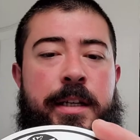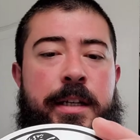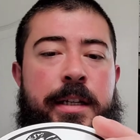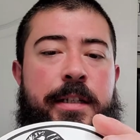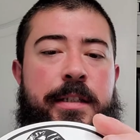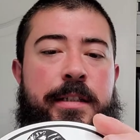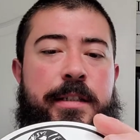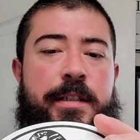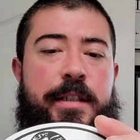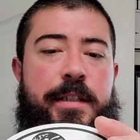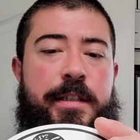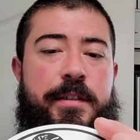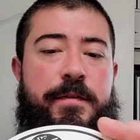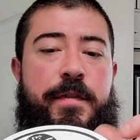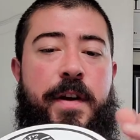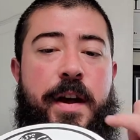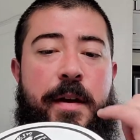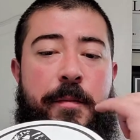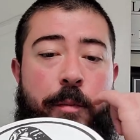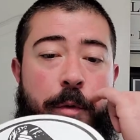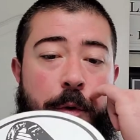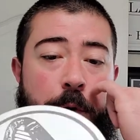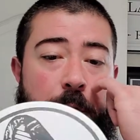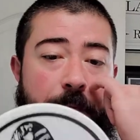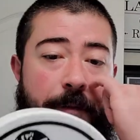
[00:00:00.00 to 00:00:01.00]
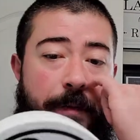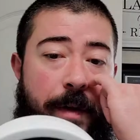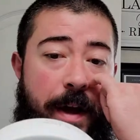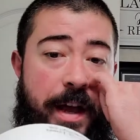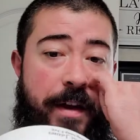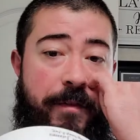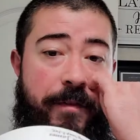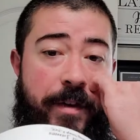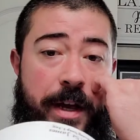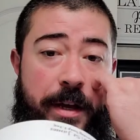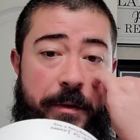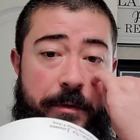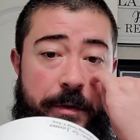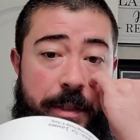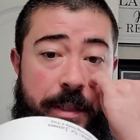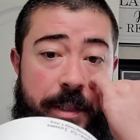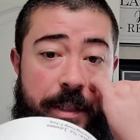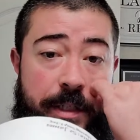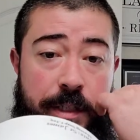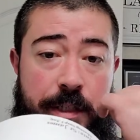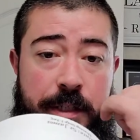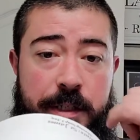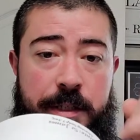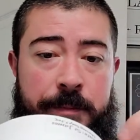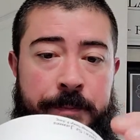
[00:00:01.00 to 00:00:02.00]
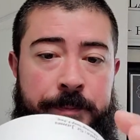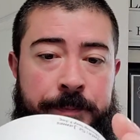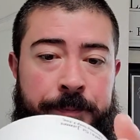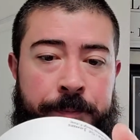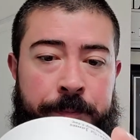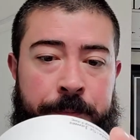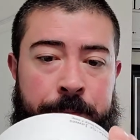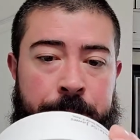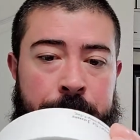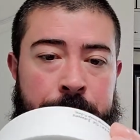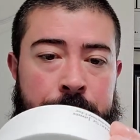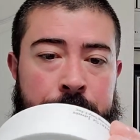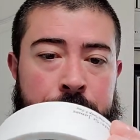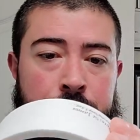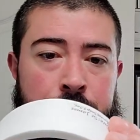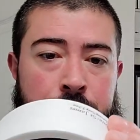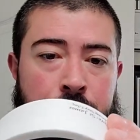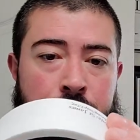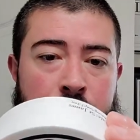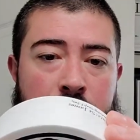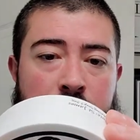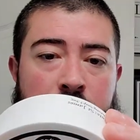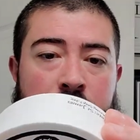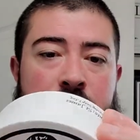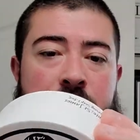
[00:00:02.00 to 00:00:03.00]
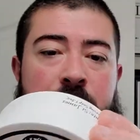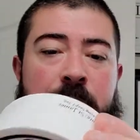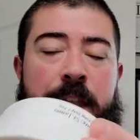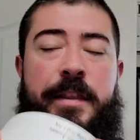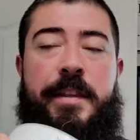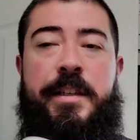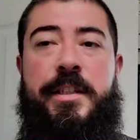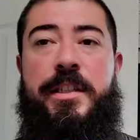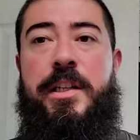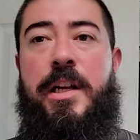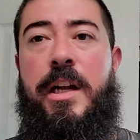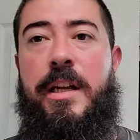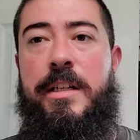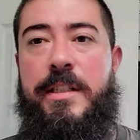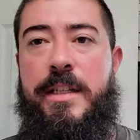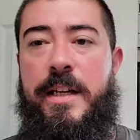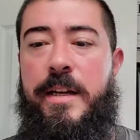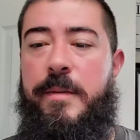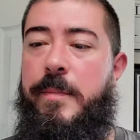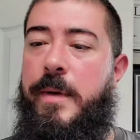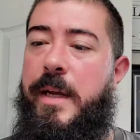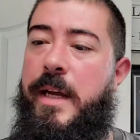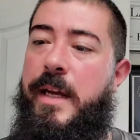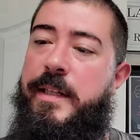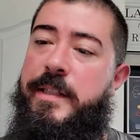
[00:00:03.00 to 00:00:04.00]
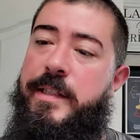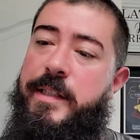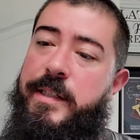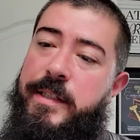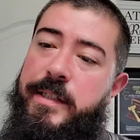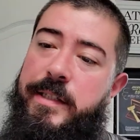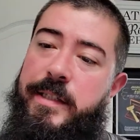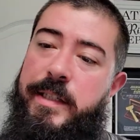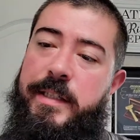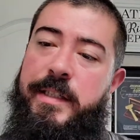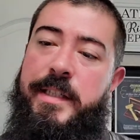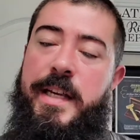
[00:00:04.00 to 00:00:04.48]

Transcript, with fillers: It says 5.5 ounces. And then the Slaínte base is